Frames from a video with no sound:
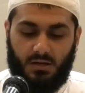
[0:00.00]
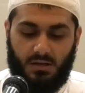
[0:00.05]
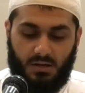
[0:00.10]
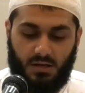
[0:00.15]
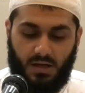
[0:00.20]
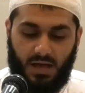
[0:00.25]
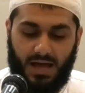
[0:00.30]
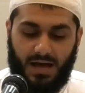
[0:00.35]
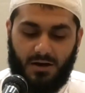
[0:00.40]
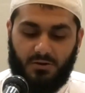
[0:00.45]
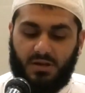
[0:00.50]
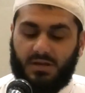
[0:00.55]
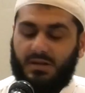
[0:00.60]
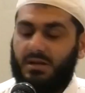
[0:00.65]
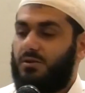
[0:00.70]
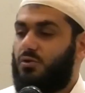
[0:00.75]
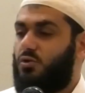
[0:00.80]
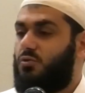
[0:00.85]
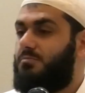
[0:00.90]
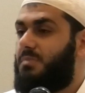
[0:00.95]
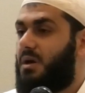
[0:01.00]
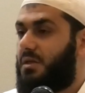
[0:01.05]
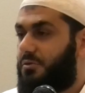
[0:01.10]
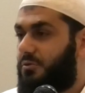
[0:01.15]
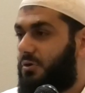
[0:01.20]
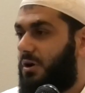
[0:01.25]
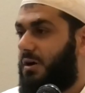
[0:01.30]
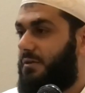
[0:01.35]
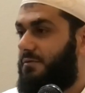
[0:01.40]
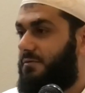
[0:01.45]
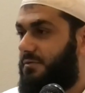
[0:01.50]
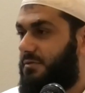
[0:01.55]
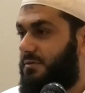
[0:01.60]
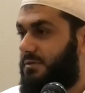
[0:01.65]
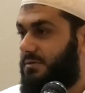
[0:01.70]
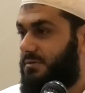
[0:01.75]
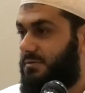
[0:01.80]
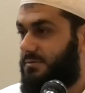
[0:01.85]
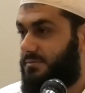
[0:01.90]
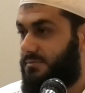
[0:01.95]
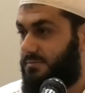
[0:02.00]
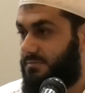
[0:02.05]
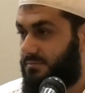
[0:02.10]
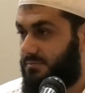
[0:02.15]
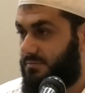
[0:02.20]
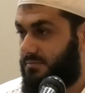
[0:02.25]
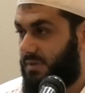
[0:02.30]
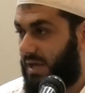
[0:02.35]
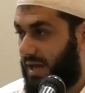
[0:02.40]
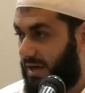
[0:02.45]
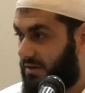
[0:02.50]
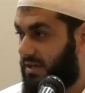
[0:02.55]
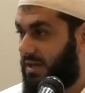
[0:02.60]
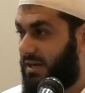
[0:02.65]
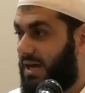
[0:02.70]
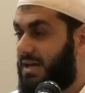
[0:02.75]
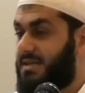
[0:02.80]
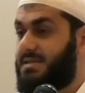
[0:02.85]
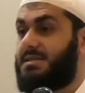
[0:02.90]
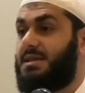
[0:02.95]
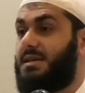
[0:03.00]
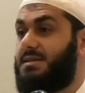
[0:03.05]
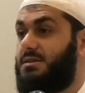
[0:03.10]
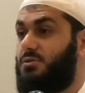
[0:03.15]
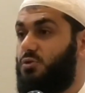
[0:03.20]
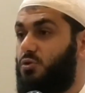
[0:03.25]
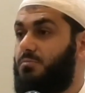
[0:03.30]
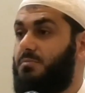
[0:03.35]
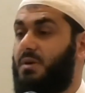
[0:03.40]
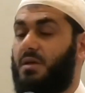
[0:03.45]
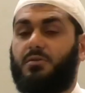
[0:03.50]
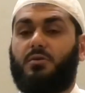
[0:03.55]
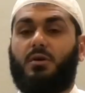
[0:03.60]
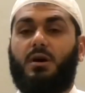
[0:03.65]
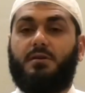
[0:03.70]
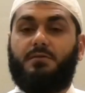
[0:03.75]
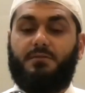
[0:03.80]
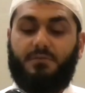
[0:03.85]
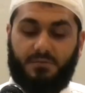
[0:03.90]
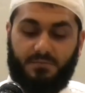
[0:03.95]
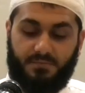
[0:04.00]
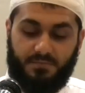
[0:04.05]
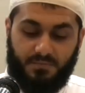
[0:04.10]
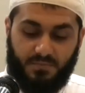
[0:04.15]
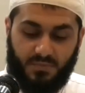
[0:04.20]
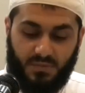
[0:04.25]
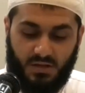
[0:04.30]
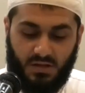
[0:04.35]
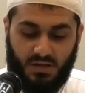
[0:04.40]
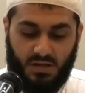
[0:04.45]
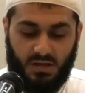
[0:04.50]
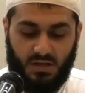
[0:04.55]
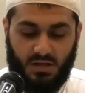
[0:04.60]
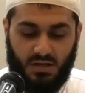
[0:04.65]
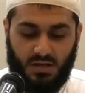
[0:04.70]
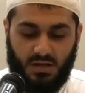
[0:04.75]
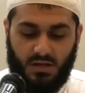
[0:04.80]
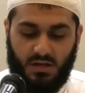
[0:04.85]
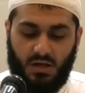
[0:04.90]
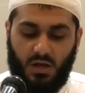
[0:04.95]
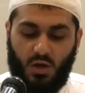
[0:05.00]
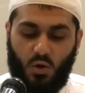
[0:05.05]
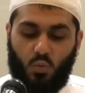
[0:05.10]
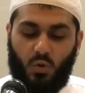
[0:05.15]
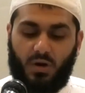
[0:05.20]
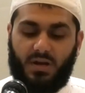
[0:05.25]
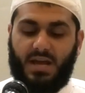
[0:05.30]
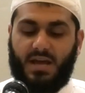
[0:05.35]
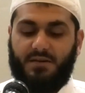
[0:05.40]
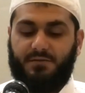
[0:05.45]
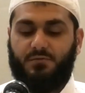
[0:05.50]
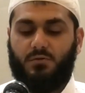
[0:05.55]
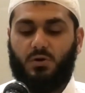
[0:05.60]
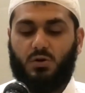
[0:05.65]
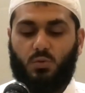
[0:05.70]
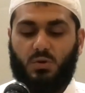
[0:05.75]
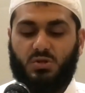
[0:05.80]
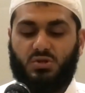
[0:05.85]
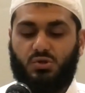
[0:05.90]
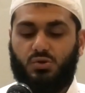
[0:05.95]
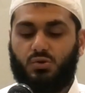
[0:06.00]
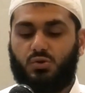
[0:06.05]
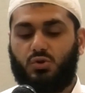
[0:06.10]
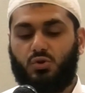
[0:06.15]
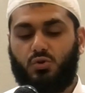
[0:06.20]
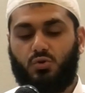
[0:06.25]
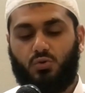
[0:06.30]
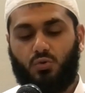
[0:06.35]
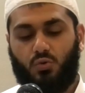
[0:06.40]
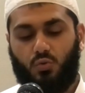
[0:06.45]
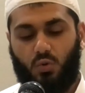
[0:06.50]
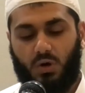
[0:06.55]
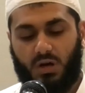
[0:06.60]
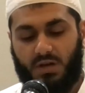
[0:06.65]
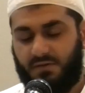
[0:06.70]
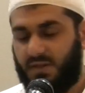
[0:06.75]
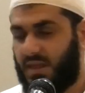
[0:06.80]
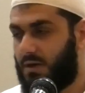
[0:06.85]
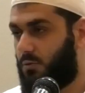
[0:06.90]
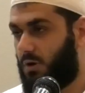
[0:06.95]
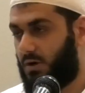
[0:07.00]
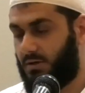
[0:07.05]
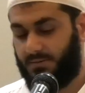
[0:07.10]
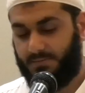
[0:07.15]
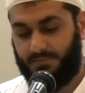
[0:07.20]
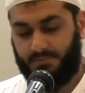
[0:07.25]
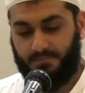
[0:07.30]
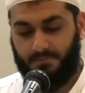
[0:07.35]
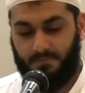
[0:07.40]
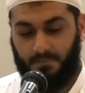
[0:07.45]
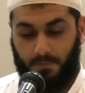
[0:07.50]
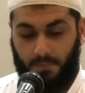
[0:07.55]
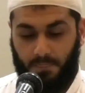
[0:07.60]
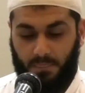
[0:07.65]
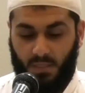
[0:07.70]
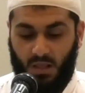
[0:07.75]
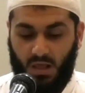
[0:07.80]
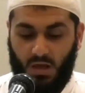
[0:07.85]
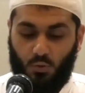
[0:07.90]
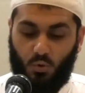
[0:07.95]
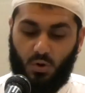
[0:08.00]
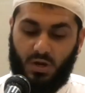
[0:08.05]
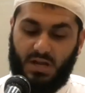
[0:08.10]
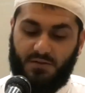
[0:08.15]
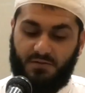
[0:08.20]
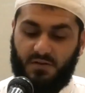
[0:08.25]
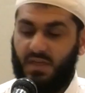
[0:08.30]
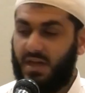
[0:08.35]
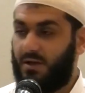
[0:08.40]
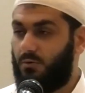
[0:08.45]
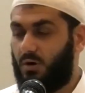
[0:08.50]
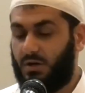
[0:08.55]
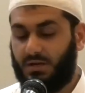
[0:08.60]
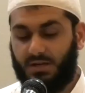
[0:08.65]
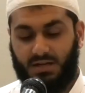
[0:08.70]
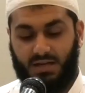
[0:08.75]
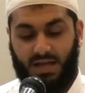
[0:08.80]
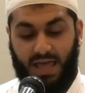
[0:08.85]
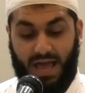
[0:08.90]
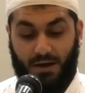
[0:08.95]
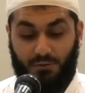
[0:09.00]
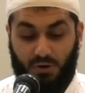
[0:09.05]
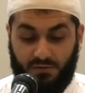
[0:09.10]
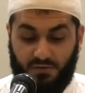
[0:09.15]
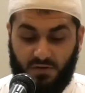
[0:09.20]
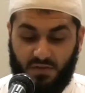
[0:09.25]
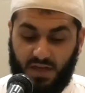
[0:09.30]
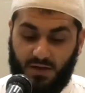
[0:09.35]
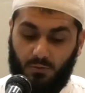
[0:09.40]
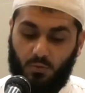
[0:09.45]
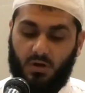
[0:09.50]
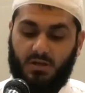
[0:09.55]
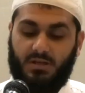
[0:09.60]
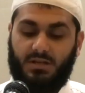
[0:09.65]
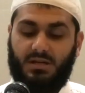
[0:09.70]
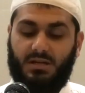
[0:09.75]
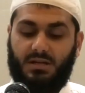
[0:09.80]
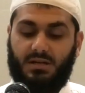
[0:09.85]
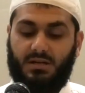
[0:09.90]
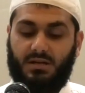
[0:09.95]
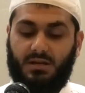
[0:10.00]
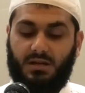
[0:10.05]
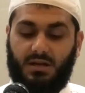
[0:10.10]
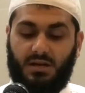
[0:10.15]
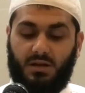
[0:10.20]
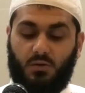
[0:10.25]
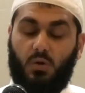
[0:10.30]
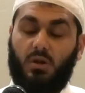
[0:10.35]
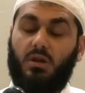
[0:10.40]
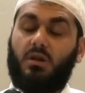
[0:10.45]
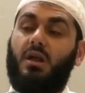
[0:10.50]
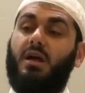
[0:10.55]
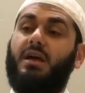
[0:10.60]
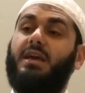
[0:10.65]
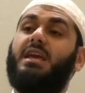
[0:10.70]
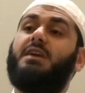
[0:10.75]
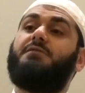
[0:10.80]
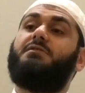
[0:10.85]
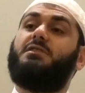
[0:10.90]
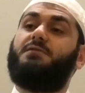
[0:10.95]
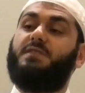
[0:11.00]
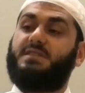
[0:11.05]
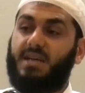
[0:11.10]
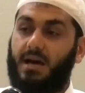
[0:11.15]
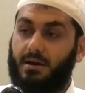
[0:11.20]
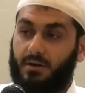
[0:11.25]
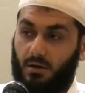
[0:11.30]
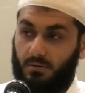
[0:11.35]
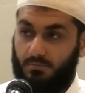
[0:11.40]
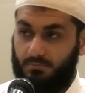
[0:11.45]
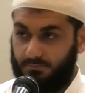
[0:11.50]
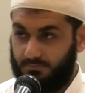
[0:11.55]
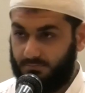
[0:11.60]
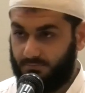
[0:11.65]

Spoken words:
How can an ummah thrive? How can us as an ummah thrive? When everyone wants to do whatever they want, whenever they want, however they want, wallahi, even if it's haram,